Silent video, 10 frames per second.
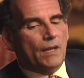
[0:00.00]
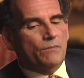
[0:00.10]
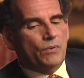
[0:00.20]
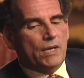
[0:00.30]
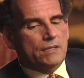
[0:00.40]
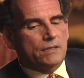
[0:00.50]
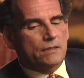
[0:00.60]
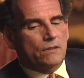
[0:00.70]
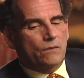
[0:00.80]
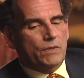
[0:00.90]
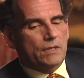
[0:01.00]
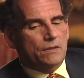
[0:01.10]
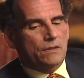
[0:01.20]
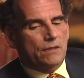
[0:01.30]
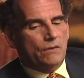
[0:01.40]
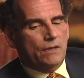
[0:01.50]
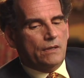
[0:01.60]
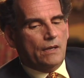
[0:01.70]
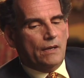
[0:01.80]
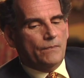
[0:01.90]
appraising Darwinian
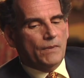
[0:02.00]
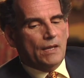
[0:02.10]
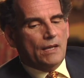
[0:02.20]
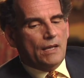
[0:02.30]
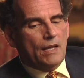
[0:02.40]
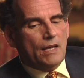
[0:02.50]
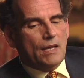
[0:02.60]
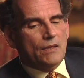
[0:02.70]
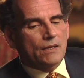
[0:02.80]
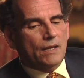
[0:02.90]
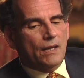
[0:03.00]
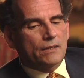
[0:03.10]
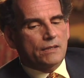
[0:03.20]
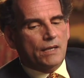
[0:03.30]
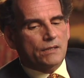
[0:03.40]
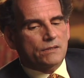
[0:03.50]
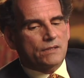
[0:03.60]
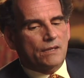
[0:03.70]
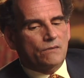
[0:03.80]
theory in the context that